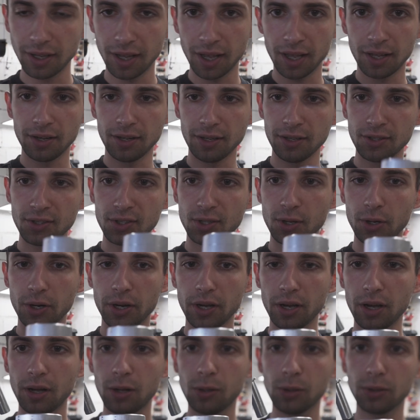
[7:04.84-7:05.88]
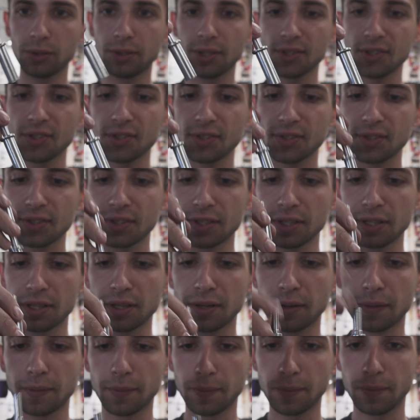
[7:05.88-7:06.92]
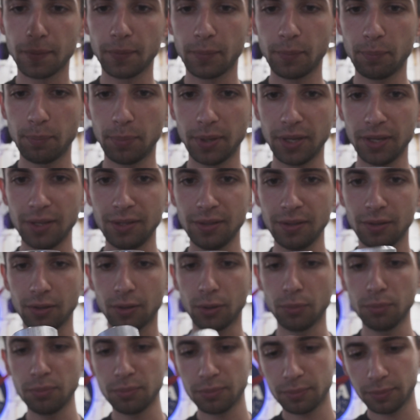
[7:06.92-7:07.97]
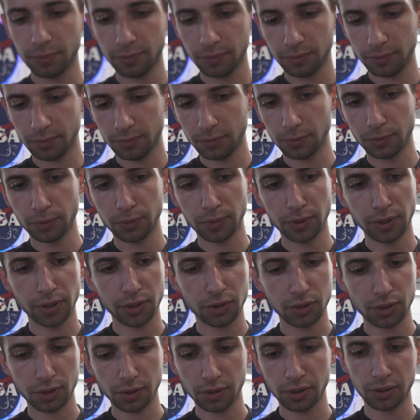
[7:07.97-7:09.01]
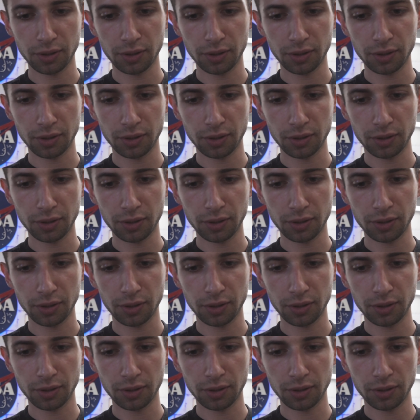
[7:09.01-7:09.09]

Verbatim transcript: and it's gonna hold this pin. Oh, actually